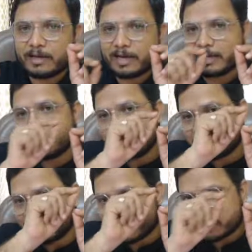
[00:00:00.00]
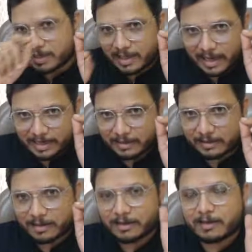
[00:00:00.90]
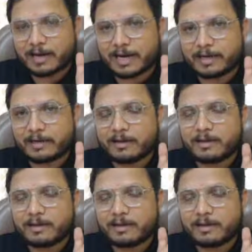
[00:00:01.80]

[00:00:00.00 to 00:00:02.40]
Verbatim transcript: and then stretch a line, right?